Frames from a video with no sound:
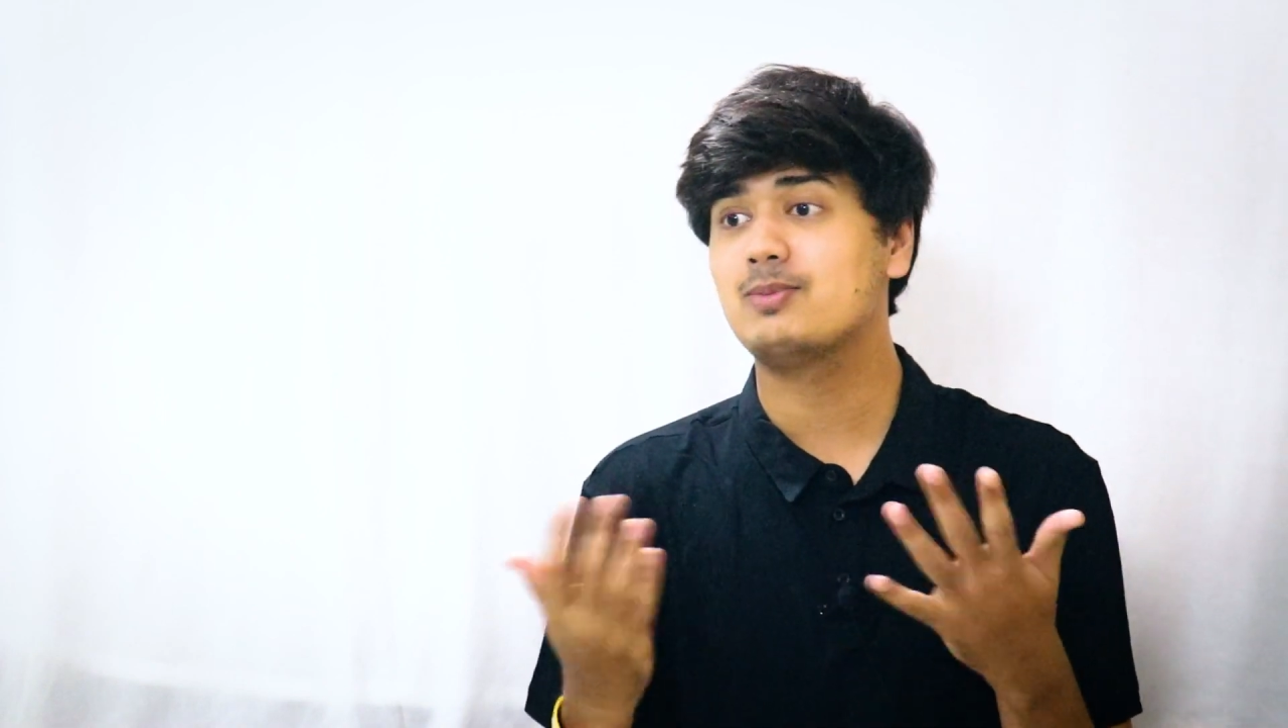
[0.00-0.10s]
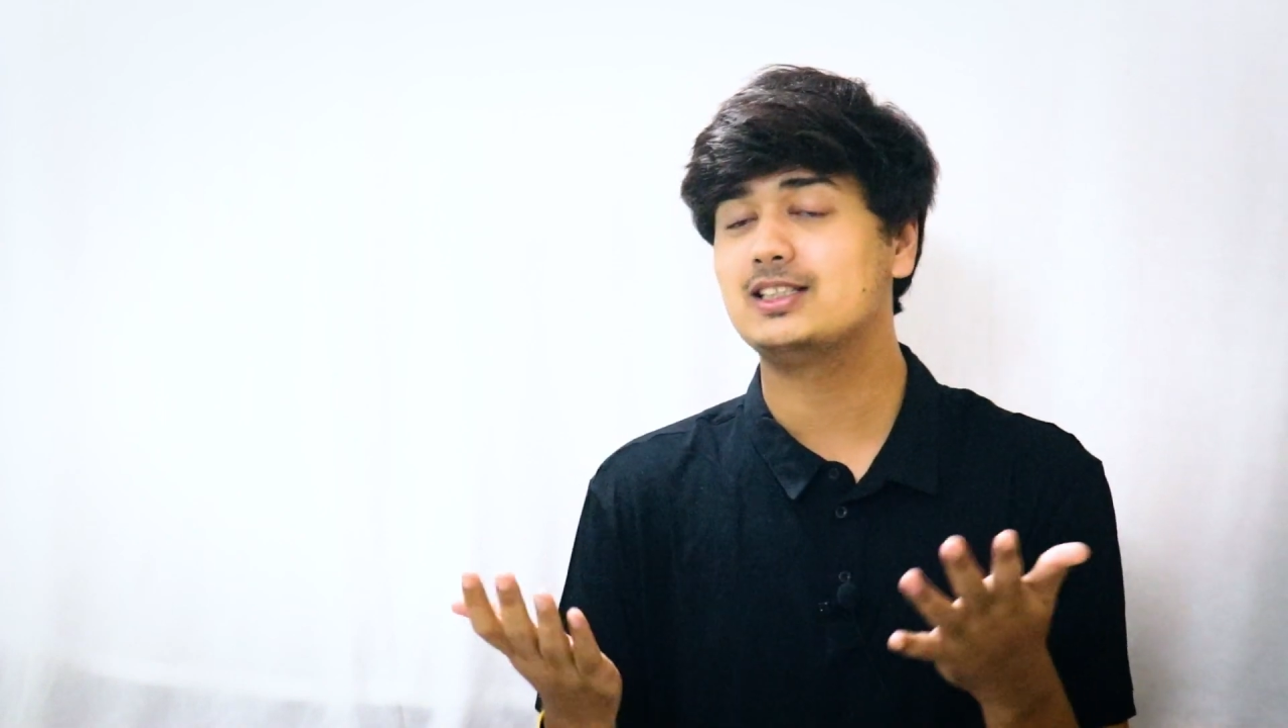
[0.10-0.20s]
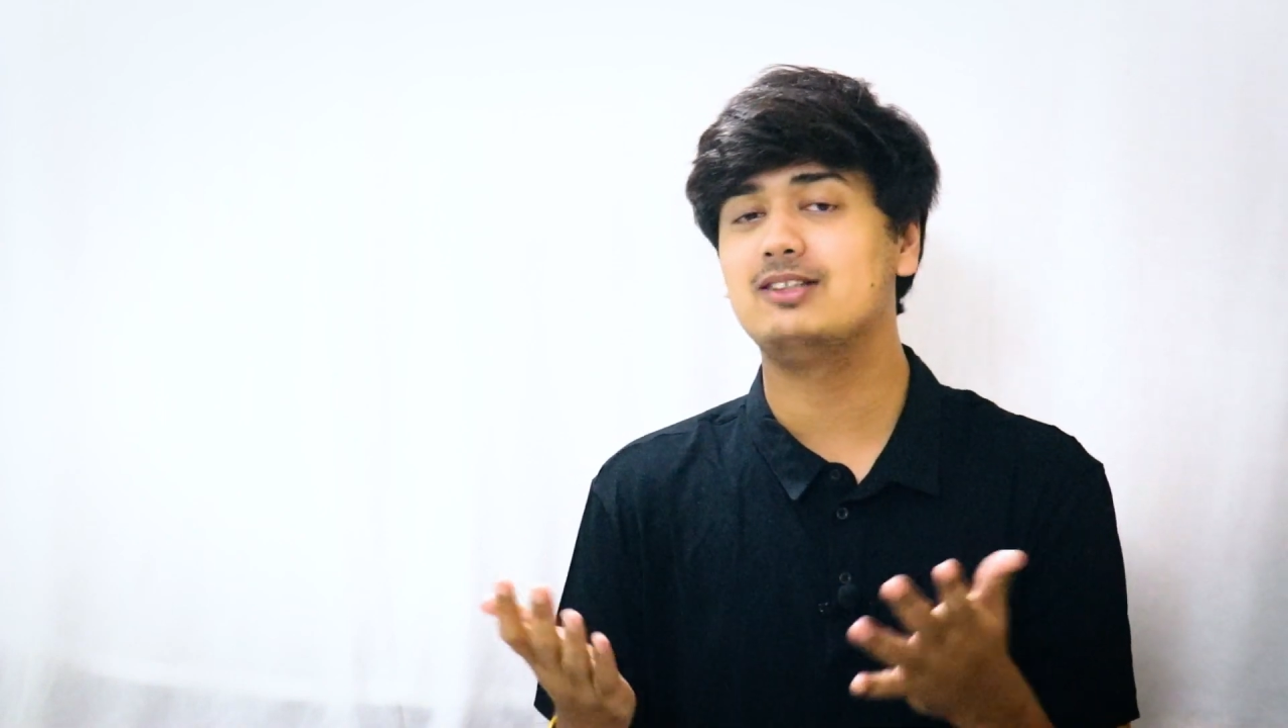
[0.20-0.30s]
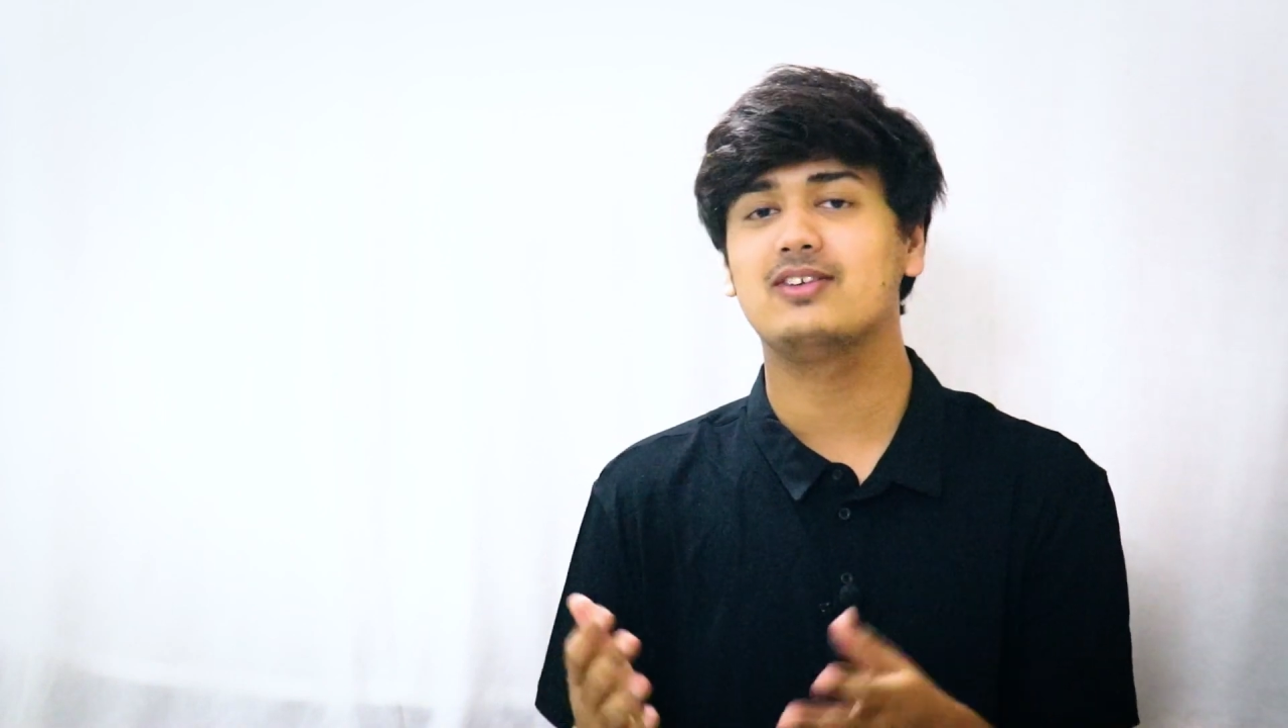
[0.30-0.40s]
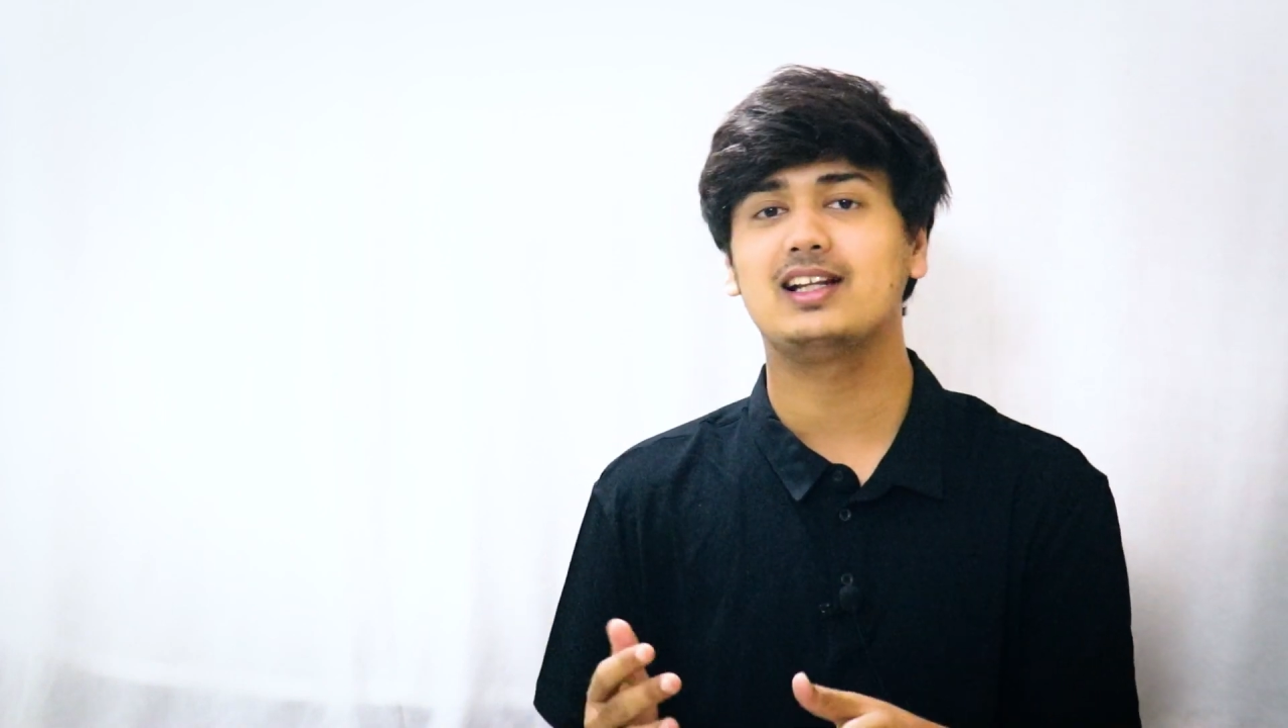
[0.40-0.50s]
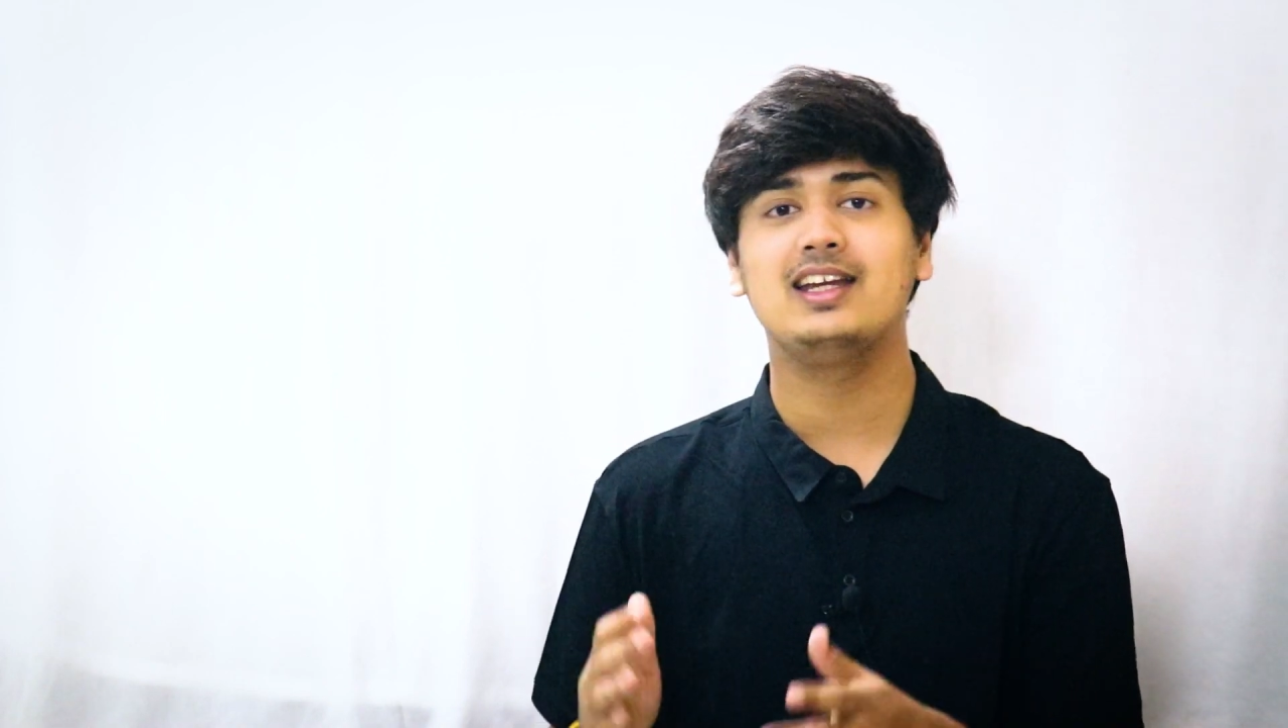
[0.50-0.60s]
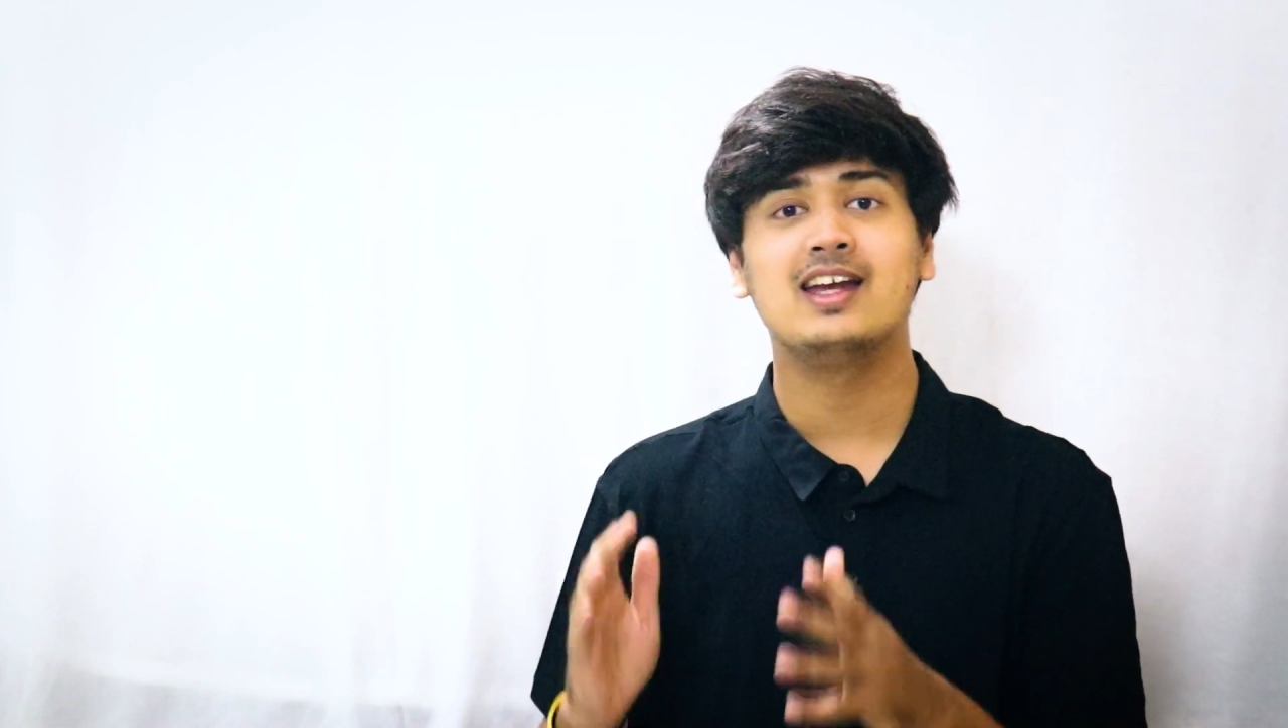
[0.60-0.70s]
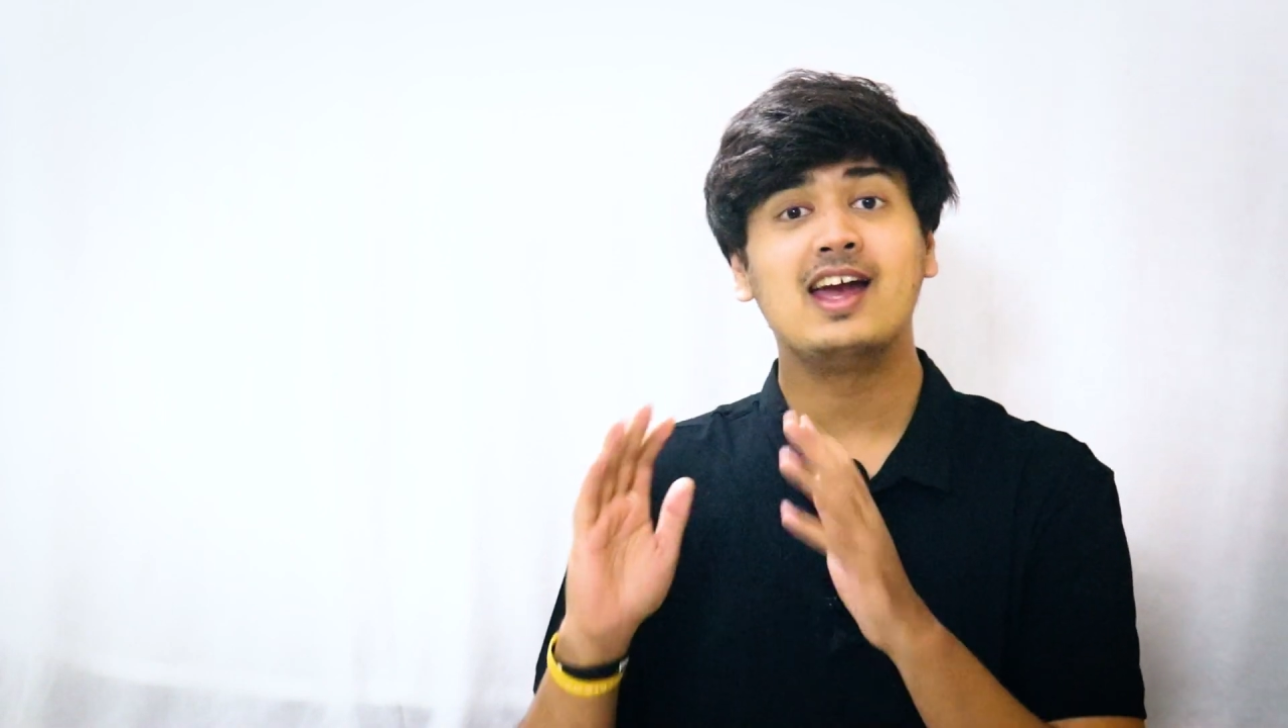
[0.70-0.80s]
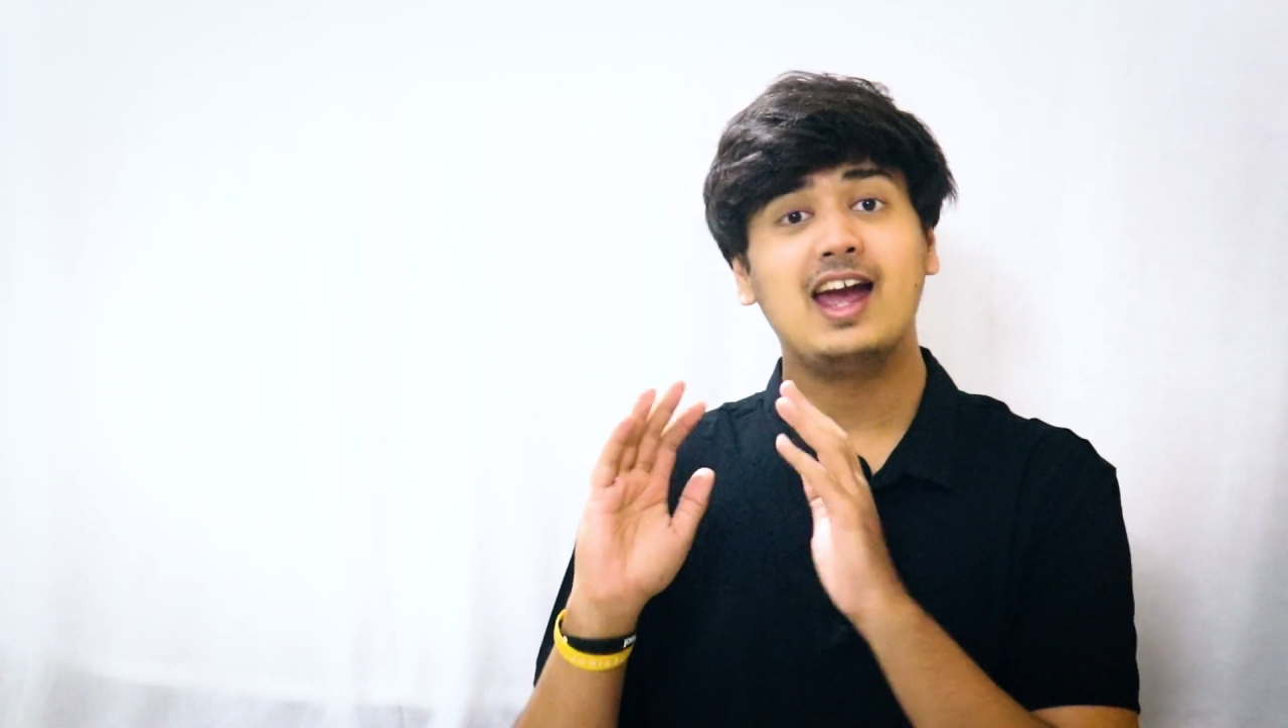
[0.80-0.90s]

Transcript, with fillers: specifically